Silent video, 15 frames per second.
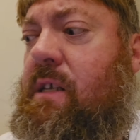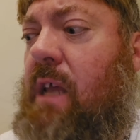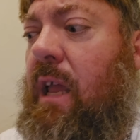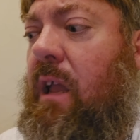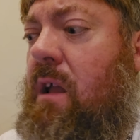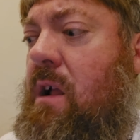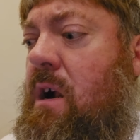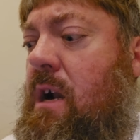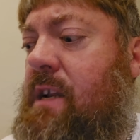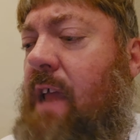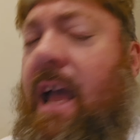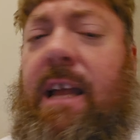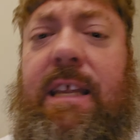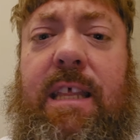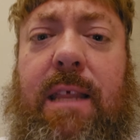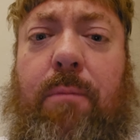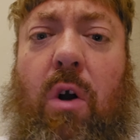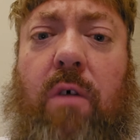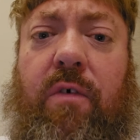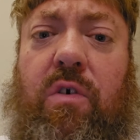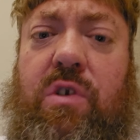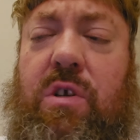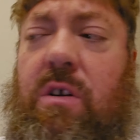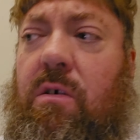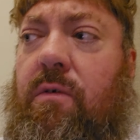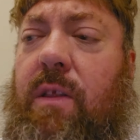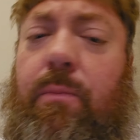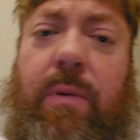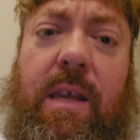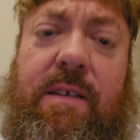It's like handing them over
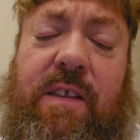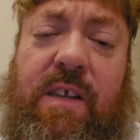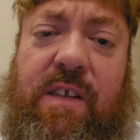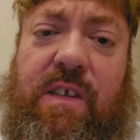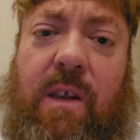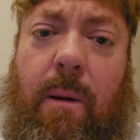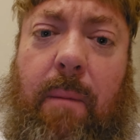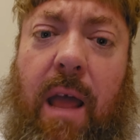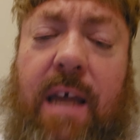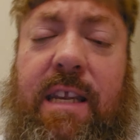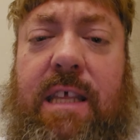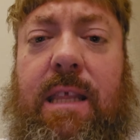to the B system,